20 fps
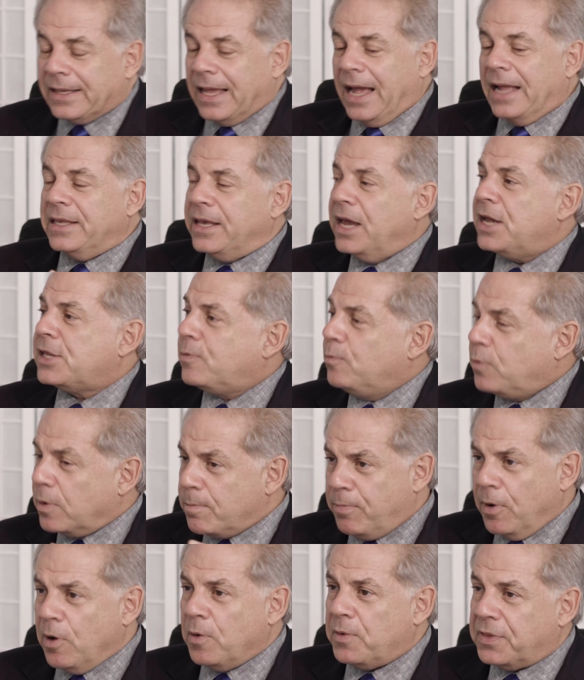And yes, we're
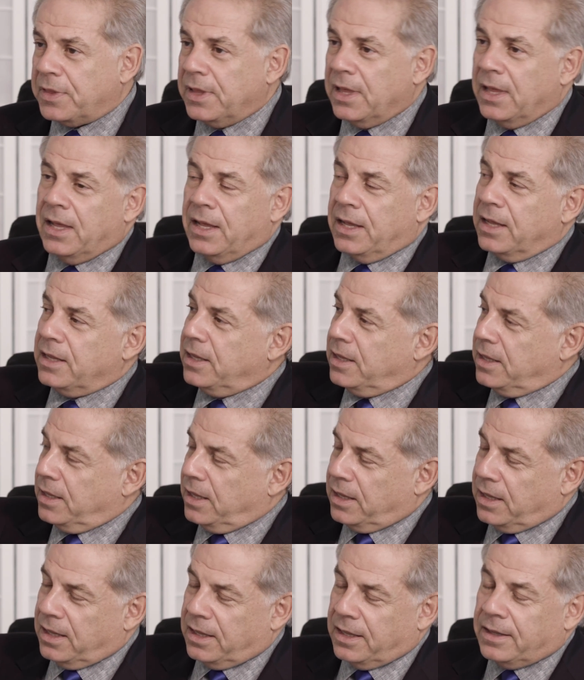both
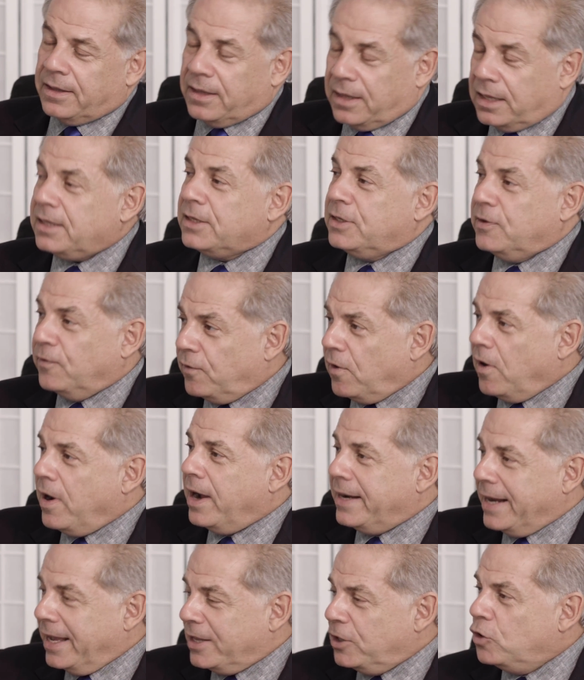
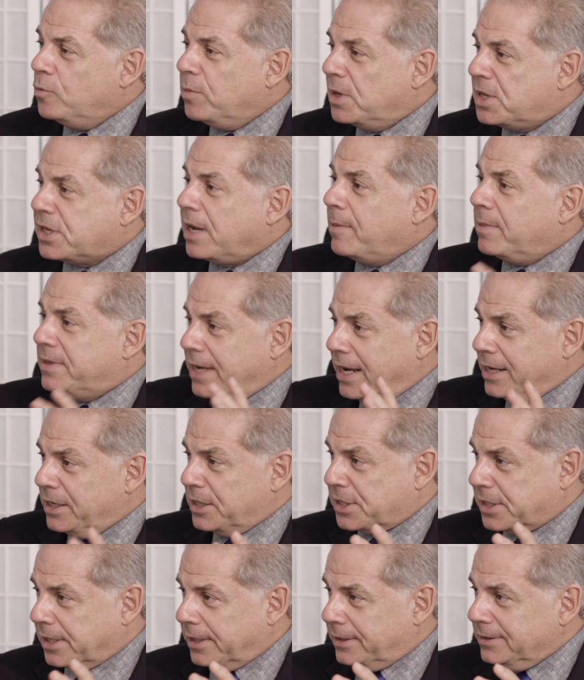divine and human
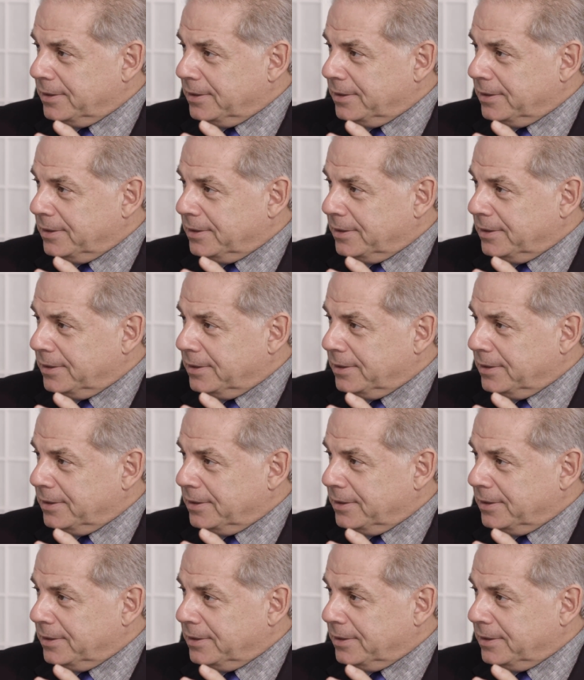simultaneously.